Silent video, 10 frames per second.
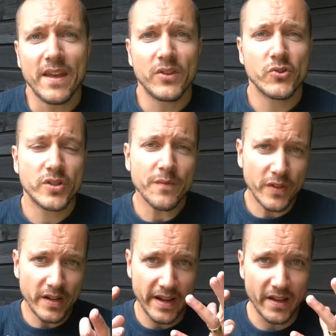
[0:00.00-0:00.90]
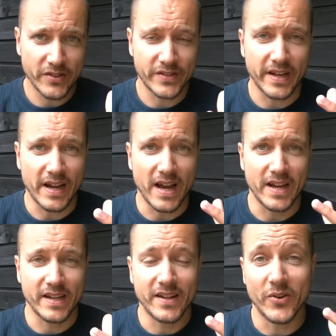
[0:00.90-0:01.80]
and there's something else that
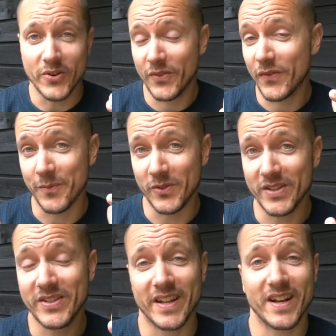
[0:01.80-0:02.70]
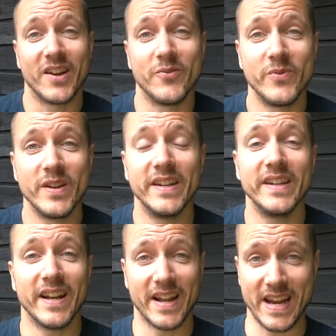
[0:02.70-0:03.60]
i learned from this that i really
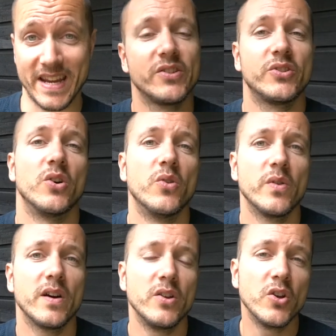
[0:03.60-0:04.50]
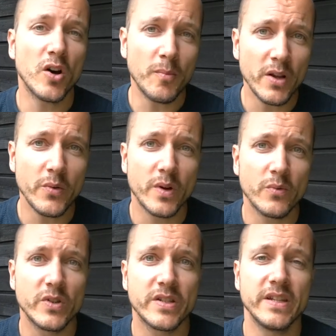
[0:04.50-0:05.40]
like so normally when
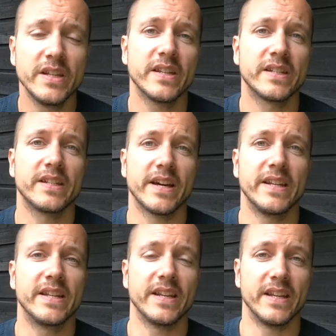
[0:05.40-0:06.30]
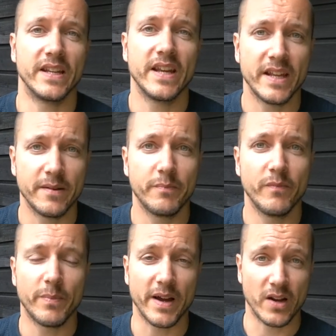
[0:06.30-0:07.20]
we see a site getting hit
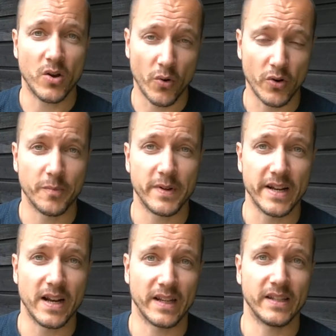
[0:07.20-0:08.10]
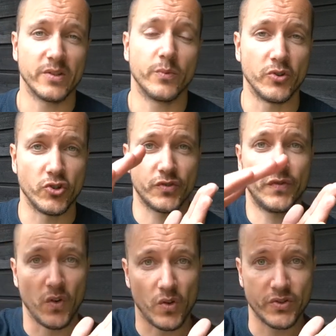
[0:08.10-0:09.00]
by a core update like this where it just
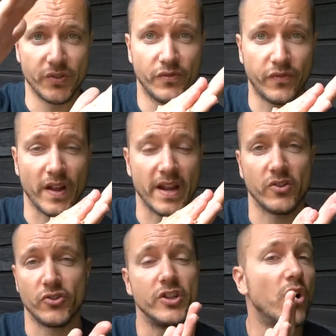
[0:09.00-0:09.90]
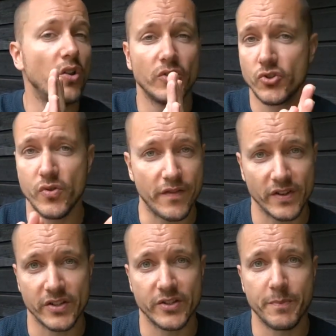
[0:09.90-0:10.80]
falls flat and see all the traffic
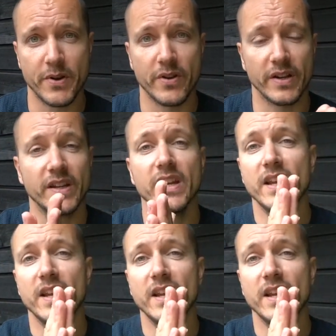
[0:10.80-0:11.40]
disappearing